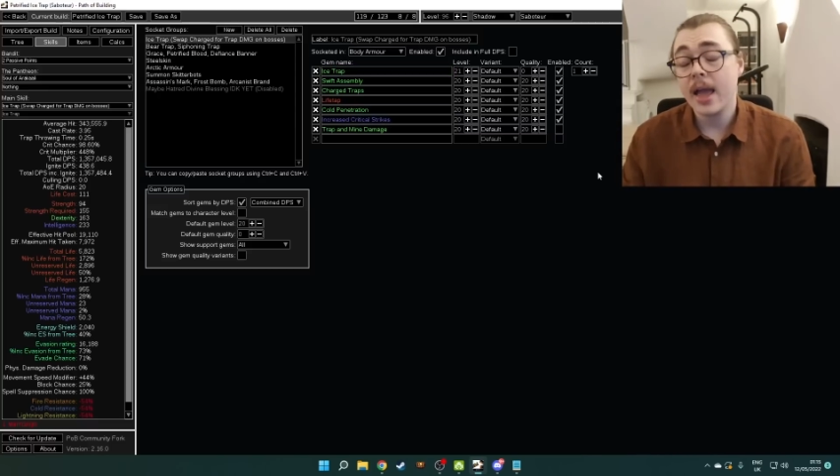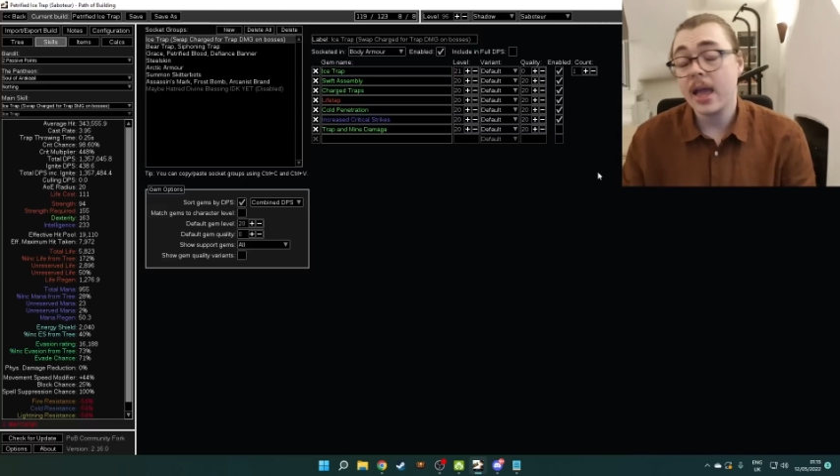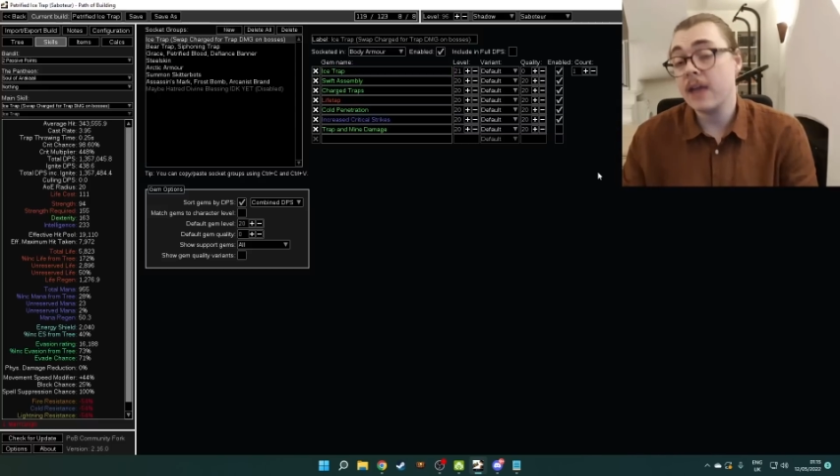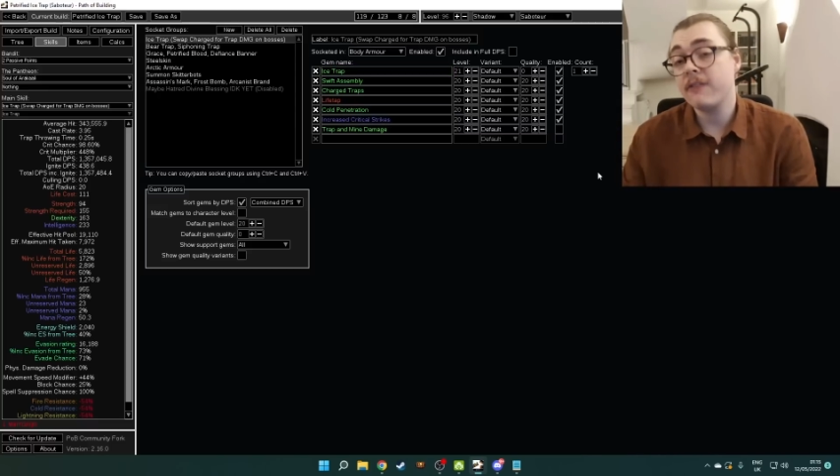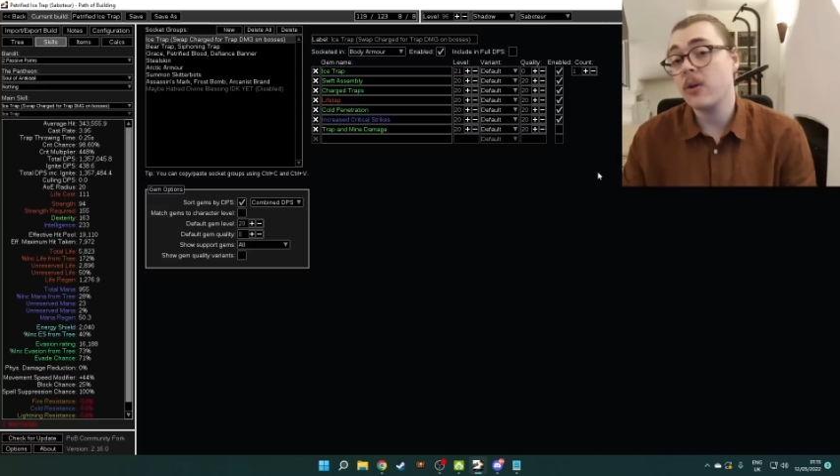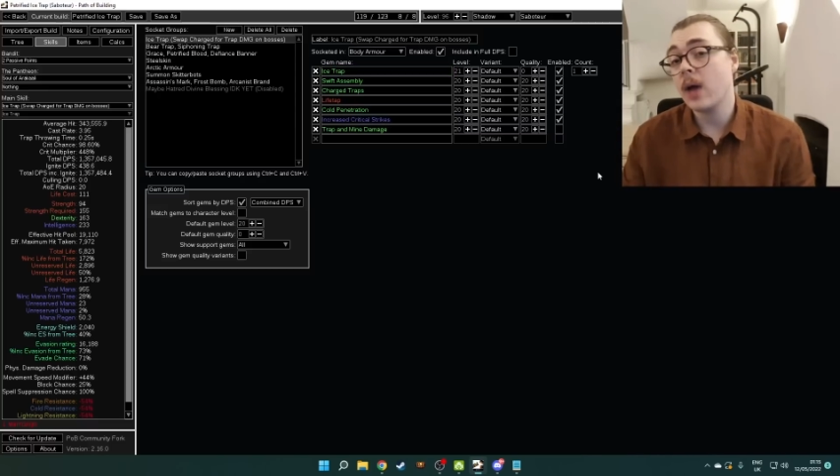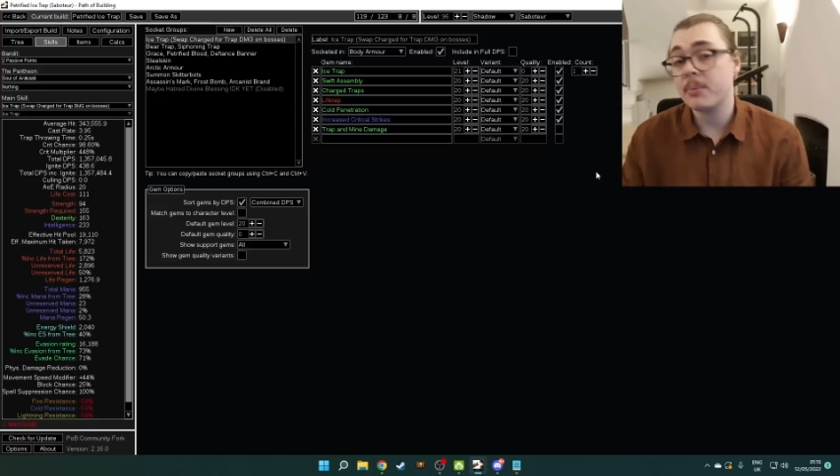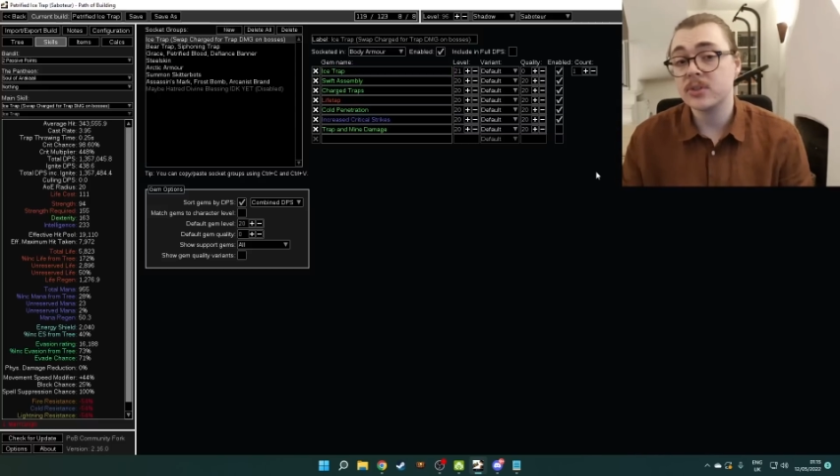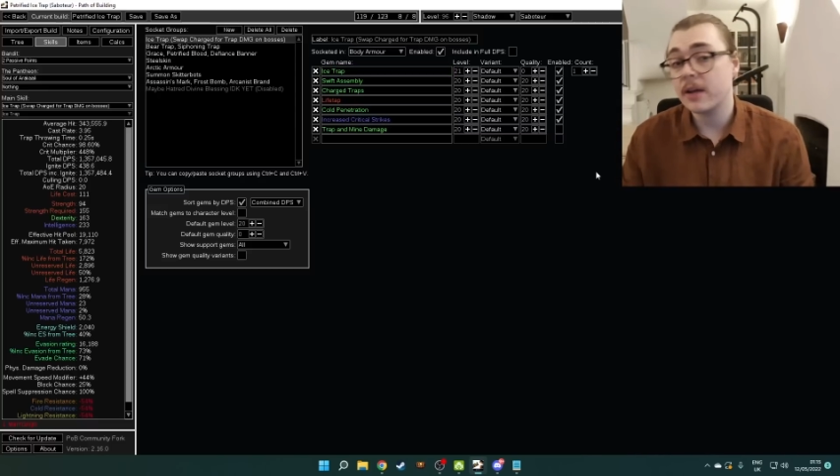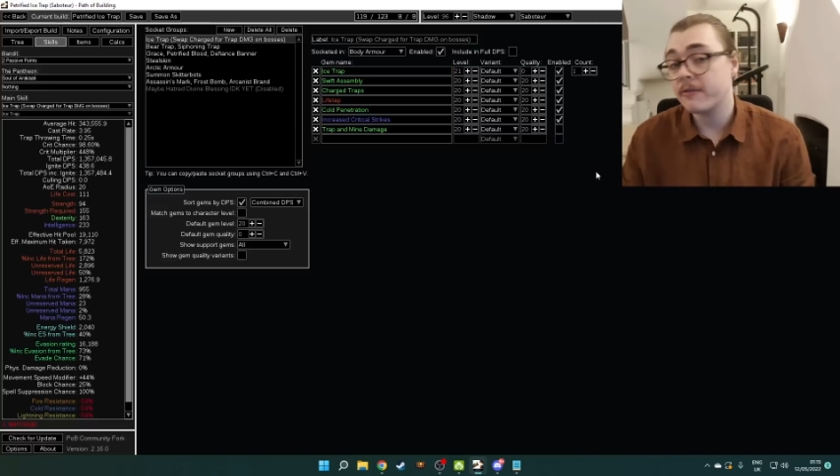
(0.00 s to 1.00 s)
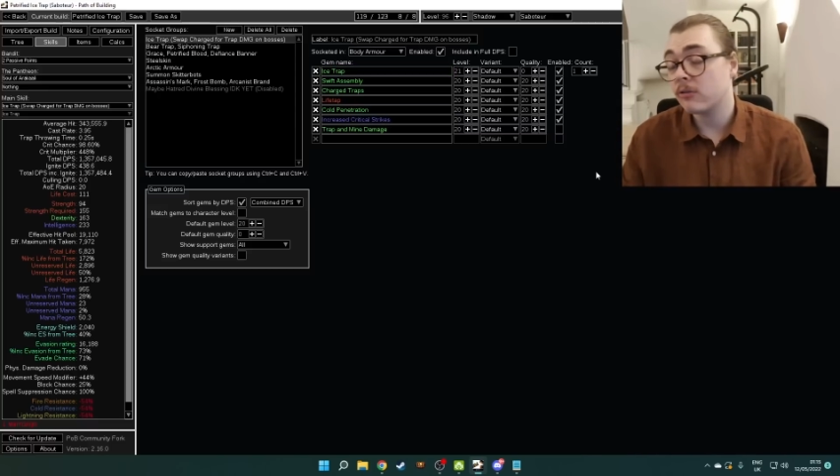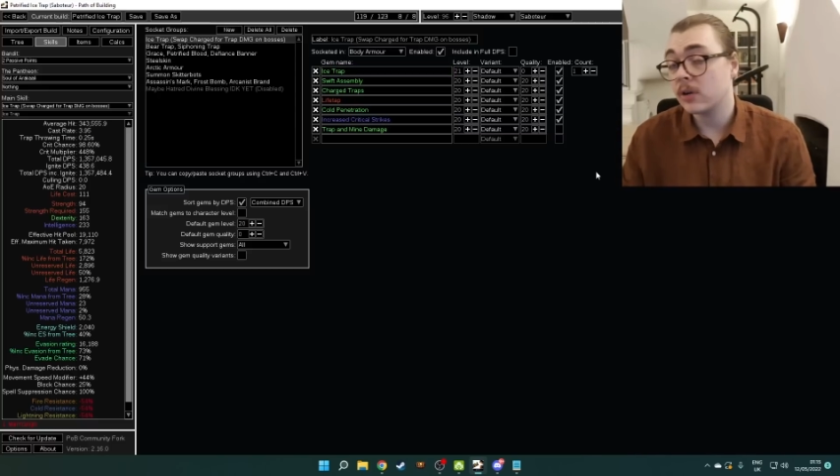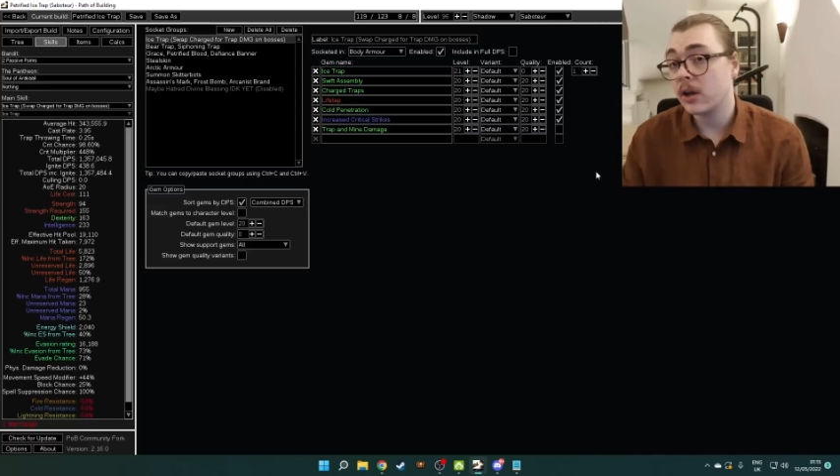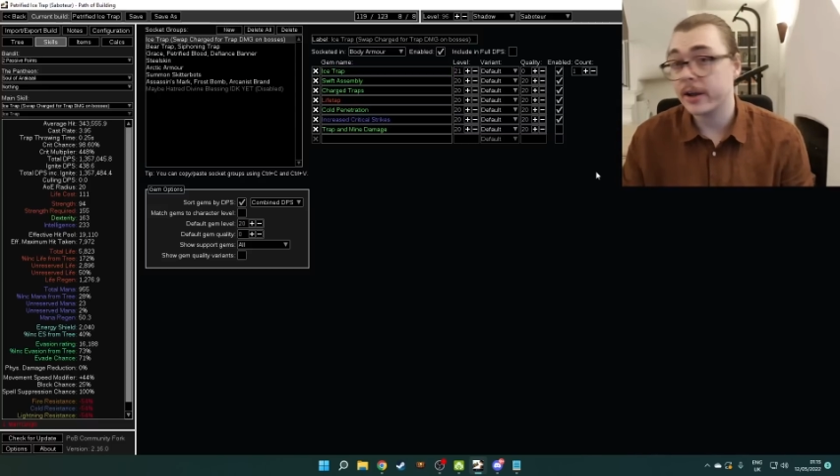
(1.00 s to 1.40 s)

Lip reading: If you happen to have a really high